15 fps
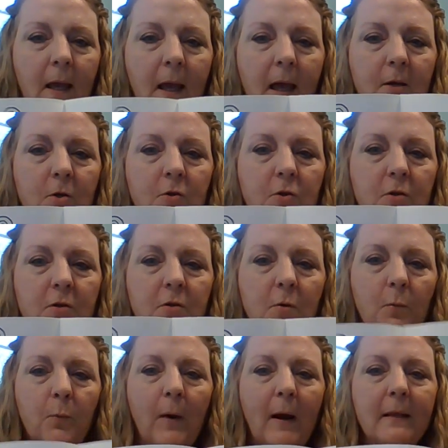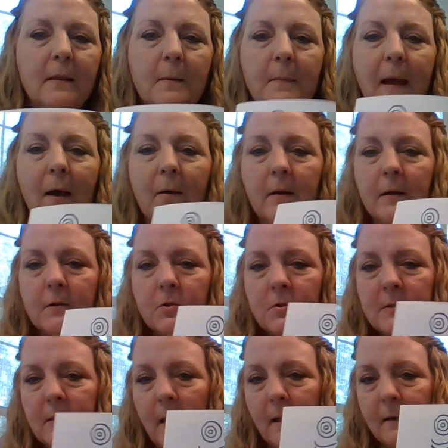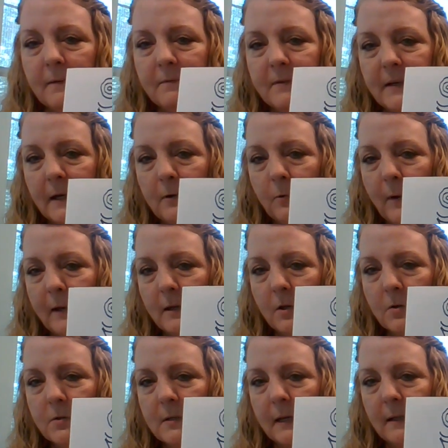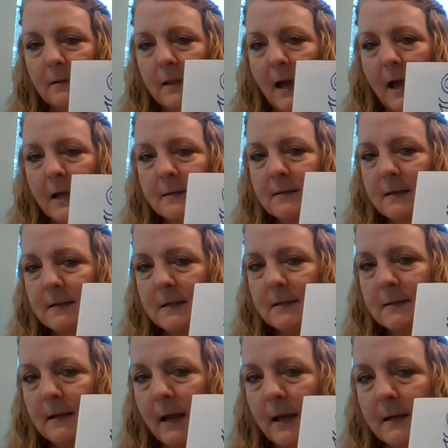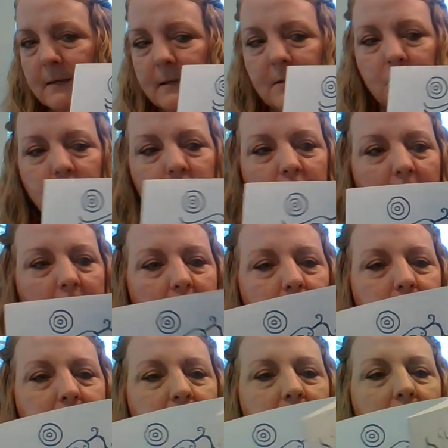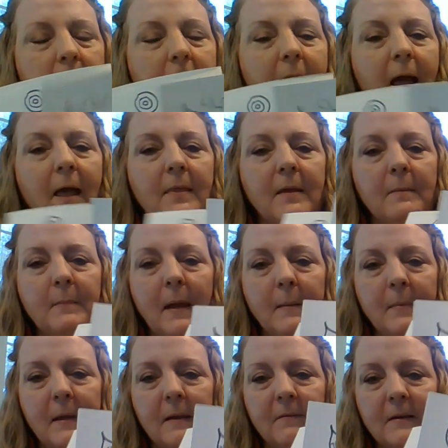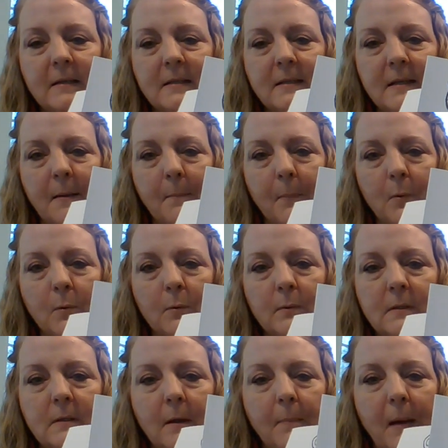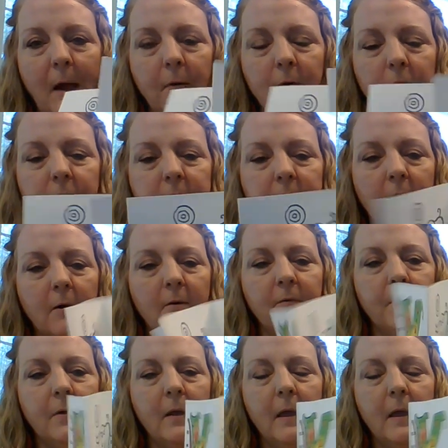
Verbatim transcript: and you just write them out and just kind of decorate using lines and designs and shapes and then maybe even symbols about yourself.